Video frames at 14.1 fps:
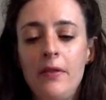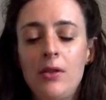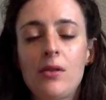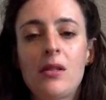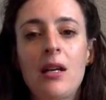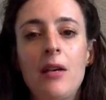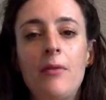and
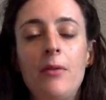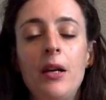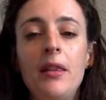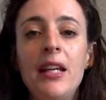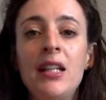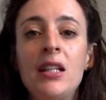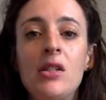your
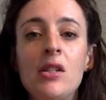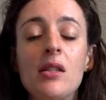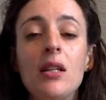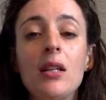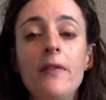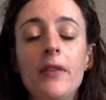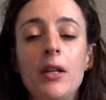self-worth, and you're just
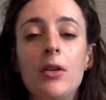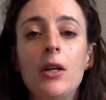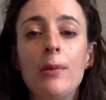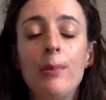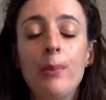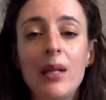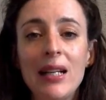going to feel
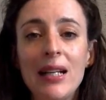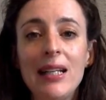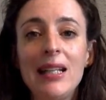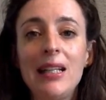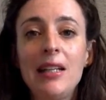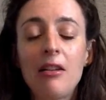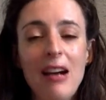
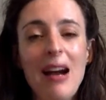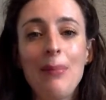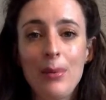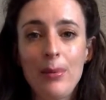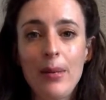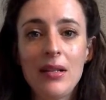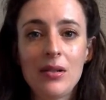completely crap
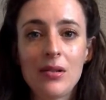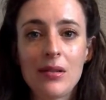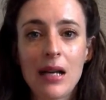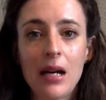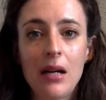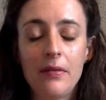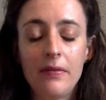about
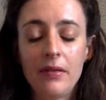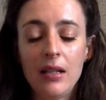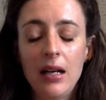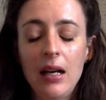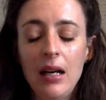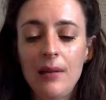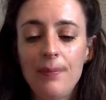yourself.
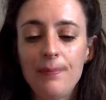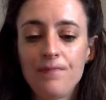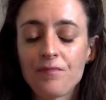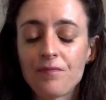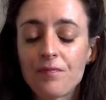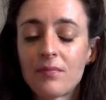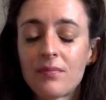
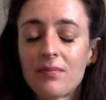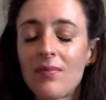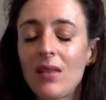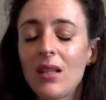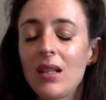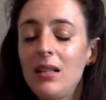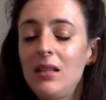
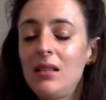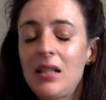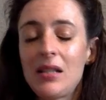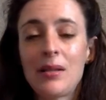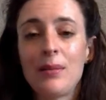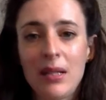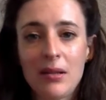It
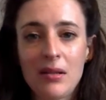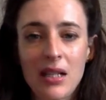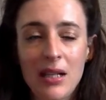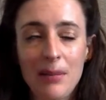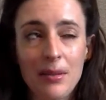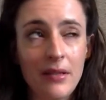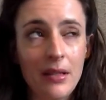doesn't matter what
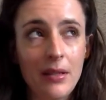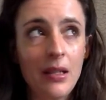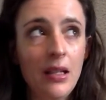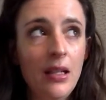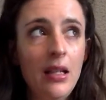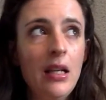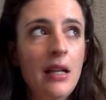type of,
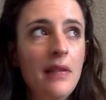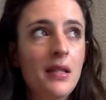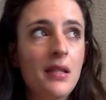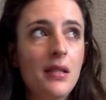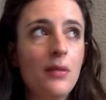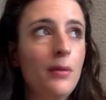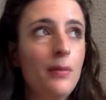if
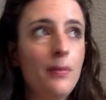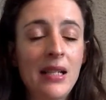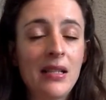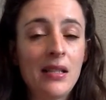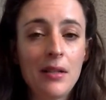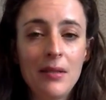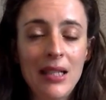it's a
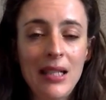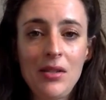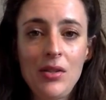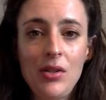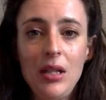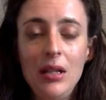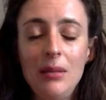romantic
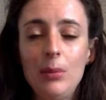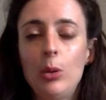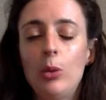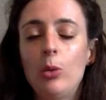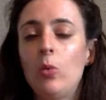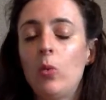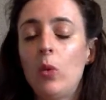relationship
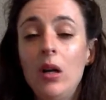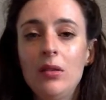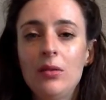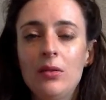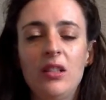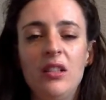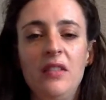
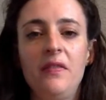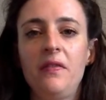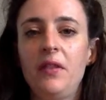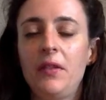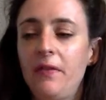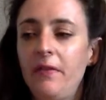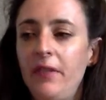or
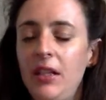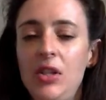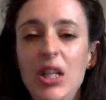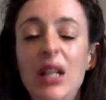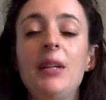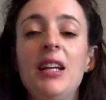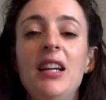a
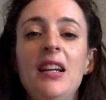friendship,